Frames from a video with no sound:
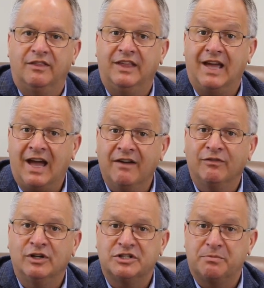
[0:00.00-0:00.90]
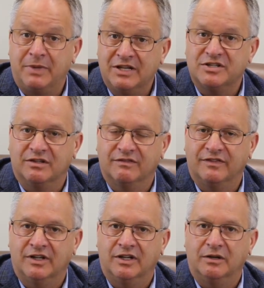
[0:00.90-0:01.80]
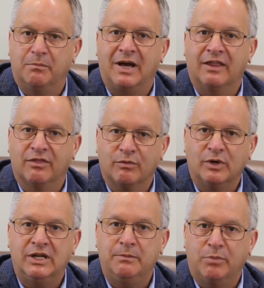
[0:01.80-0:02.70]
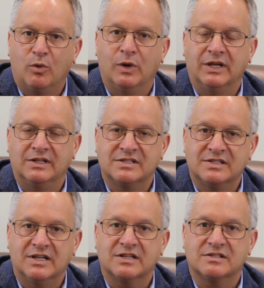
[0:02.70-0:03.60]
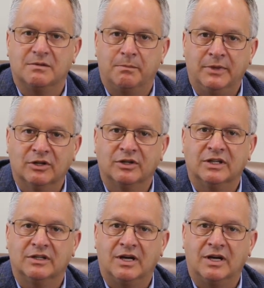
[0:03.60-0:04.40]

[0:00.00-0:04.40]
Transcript: the average pension fund by $3.6 billion.